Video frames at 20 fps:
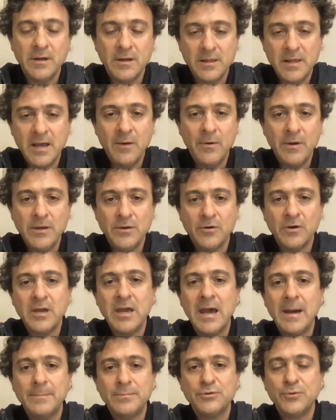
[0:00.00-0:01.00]
And that way you're
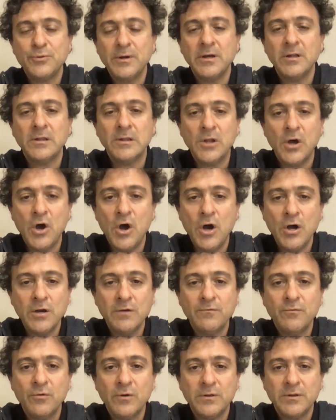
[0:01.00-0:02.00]
capturing a log
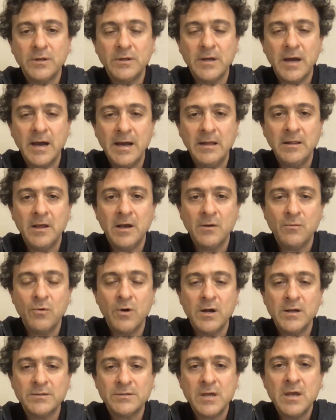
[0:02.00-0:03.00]
of what the dialogue
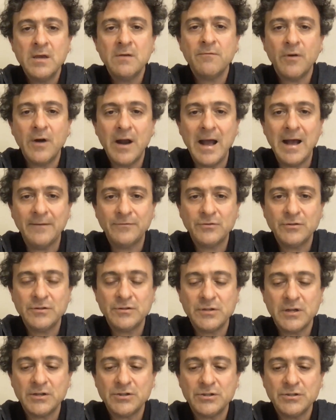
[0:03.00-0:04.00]
was for after the
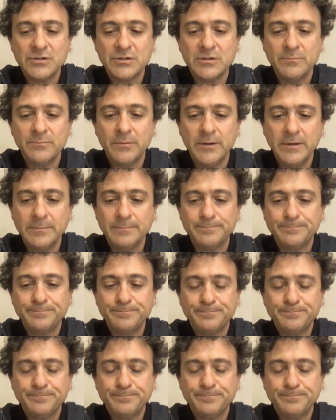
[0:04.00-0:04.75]
session is complete.